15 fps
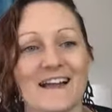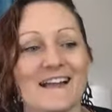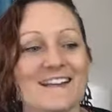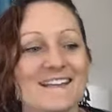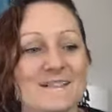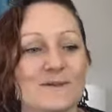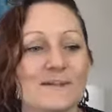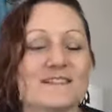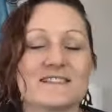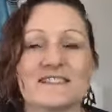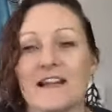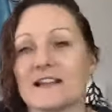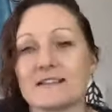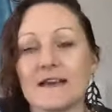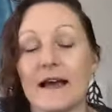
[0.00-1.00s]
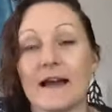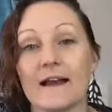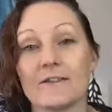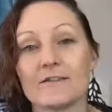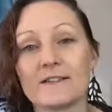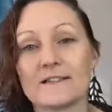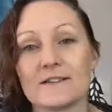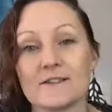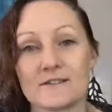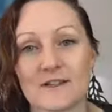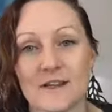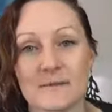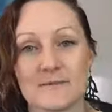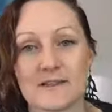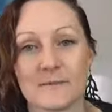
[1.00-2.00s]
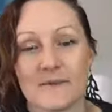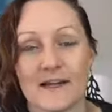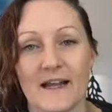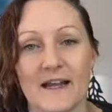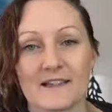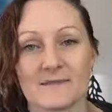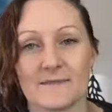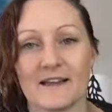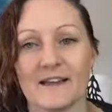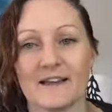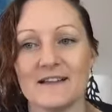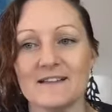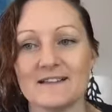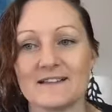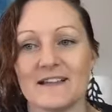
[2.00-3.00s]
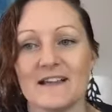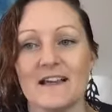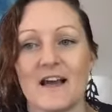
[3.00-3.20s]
Now, this one stands out. Every single time somebody asks me this,